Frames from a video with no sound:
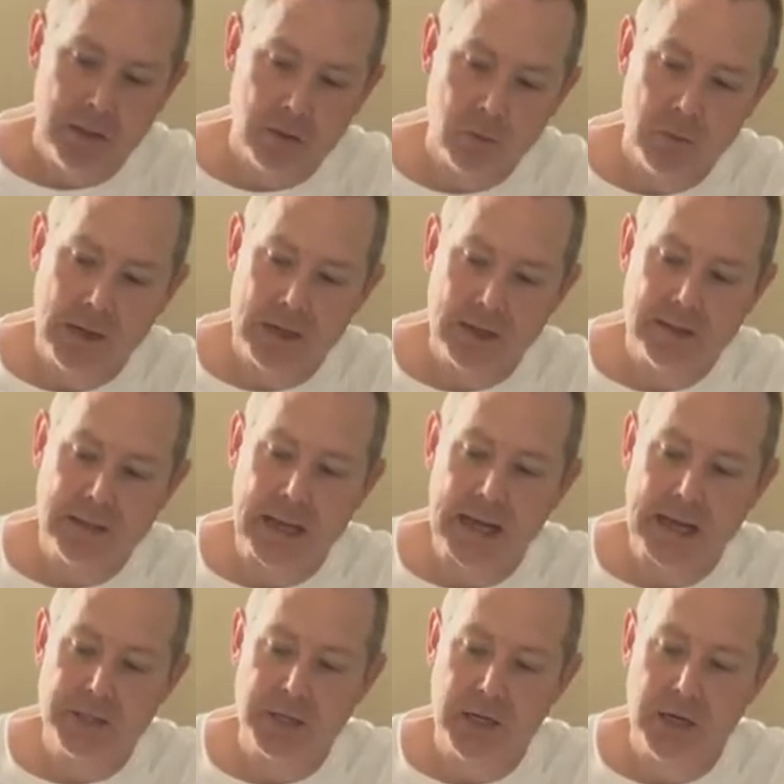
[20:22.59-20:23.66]
They'll
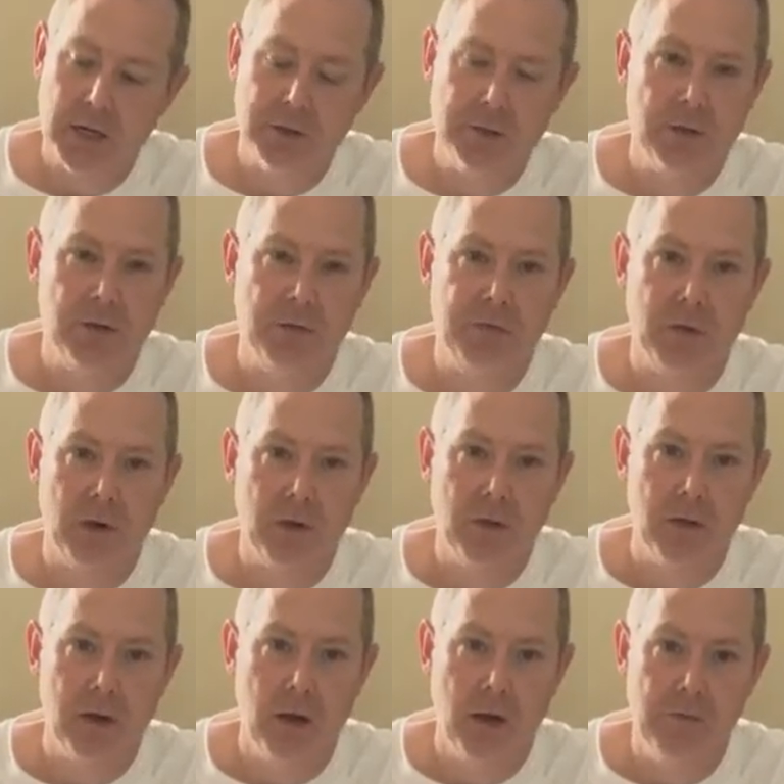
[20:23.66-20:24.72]
reattach it here to the
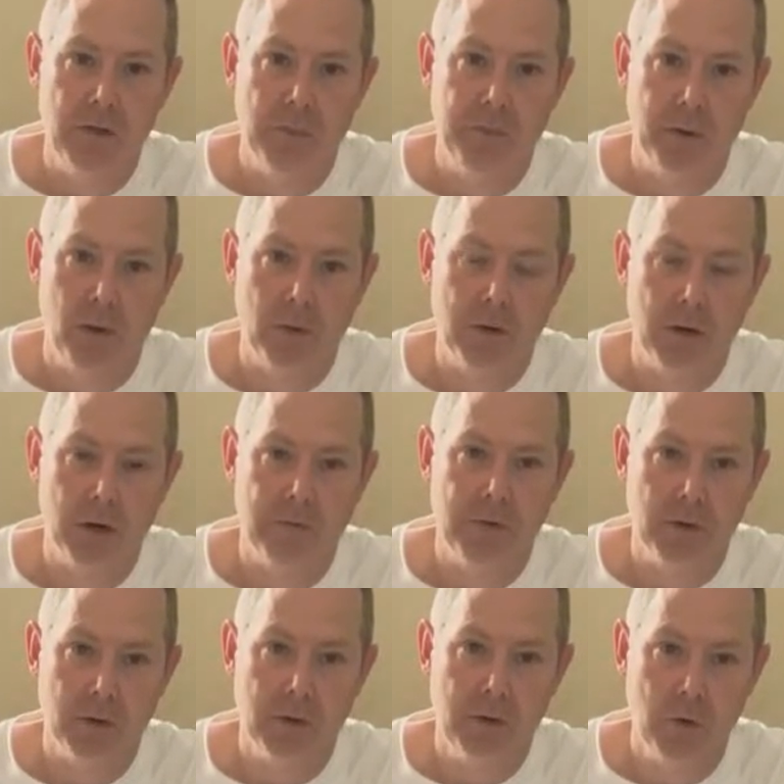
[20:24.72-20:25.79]
front of the bone here of
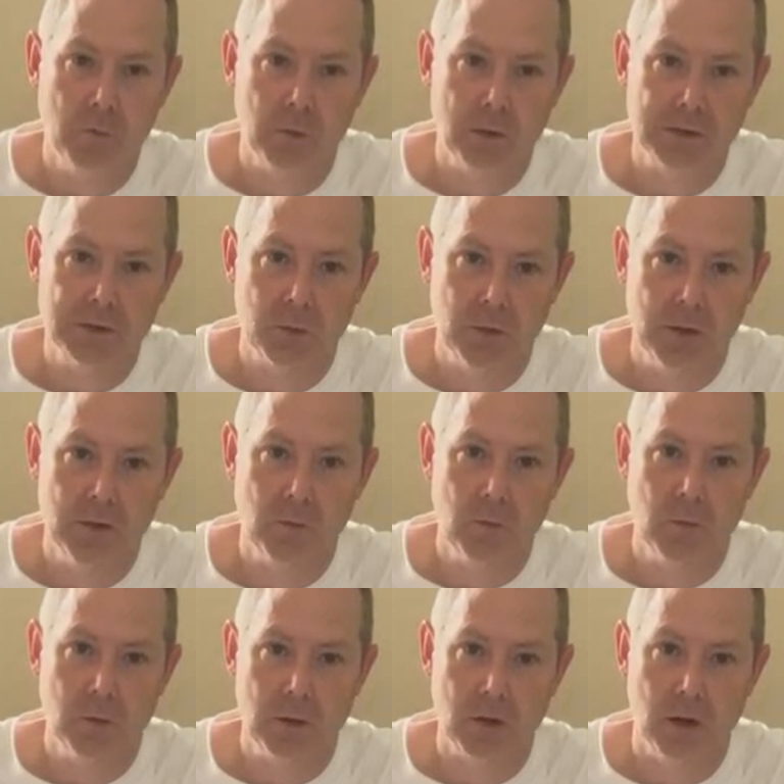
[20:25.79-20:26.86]
your humerus within
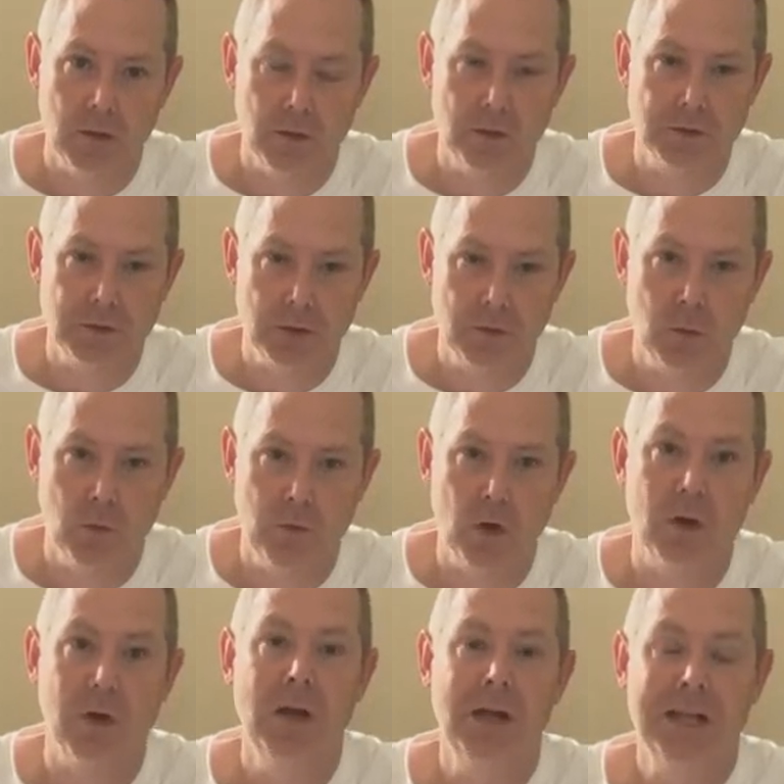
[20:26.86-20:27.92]
what we call, there's a groove
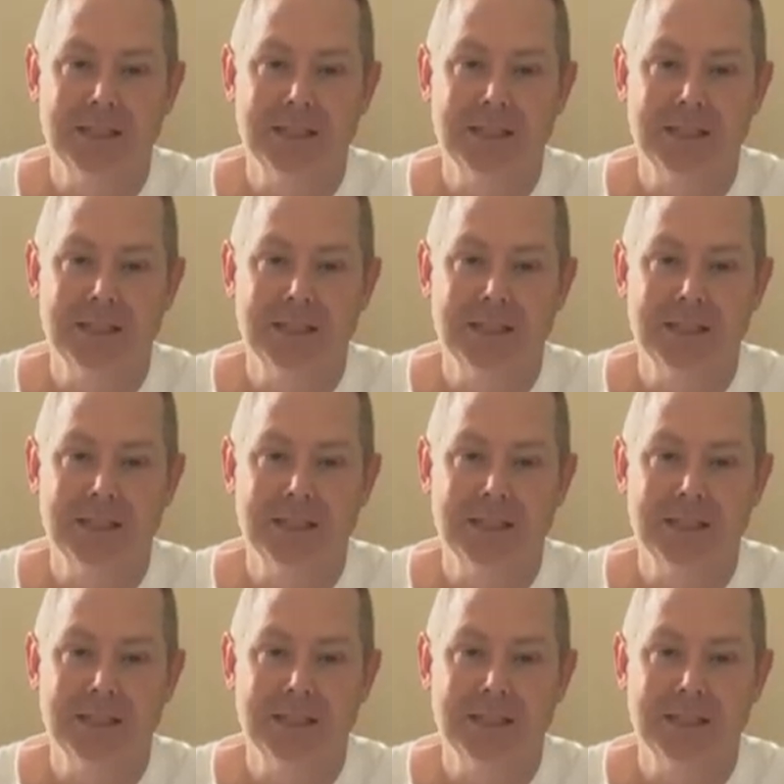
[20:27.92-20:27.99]
here.